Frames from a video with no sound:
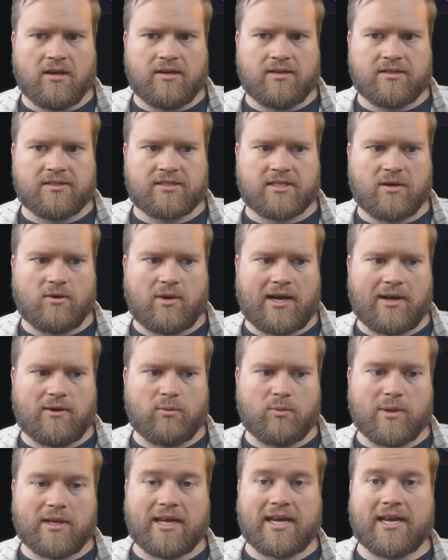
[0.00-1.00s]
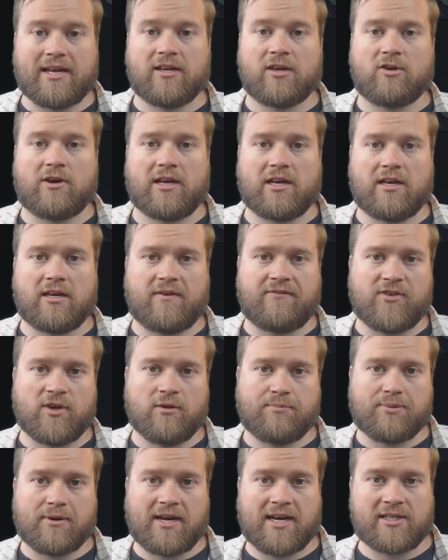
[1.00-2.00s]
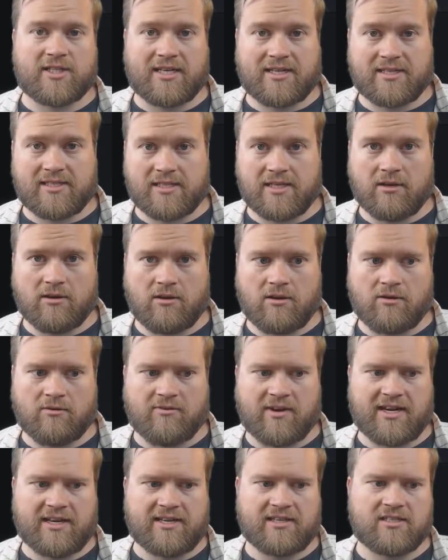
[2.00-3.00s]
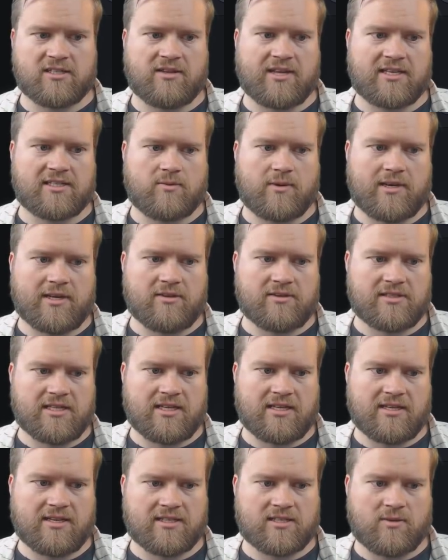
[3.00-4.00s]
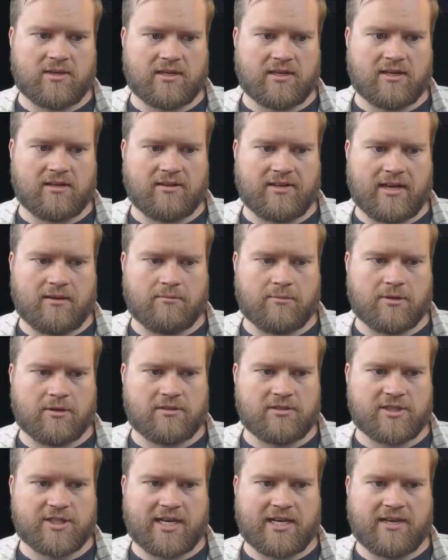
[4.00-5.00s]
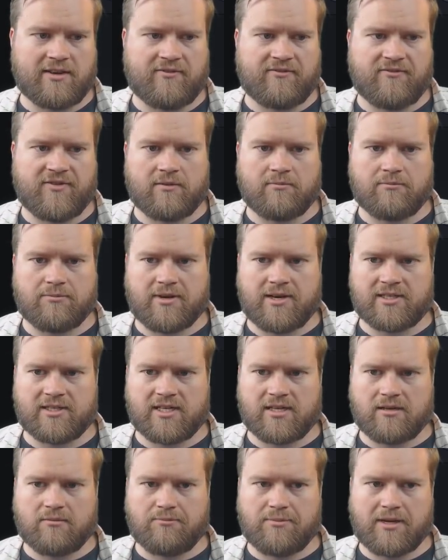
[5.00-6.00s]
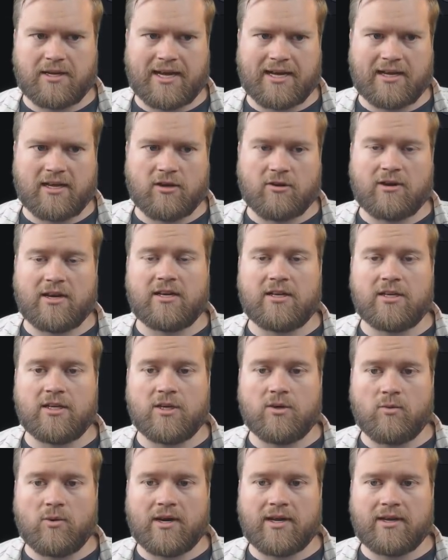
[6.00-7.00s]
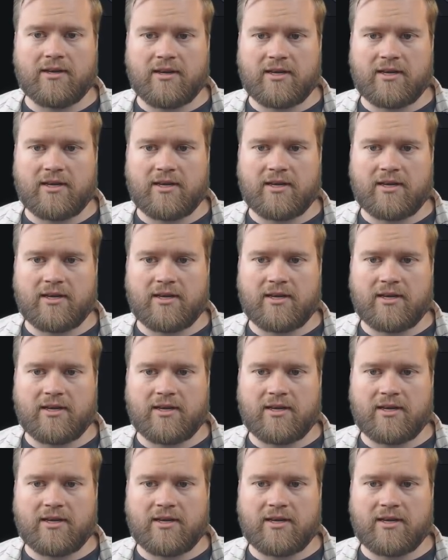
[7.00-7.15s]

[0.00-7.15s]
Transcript: So I went ahead and created a few projects here already, so that's why you see this one called Ember, Jet, and Fun project. But I can create a new one.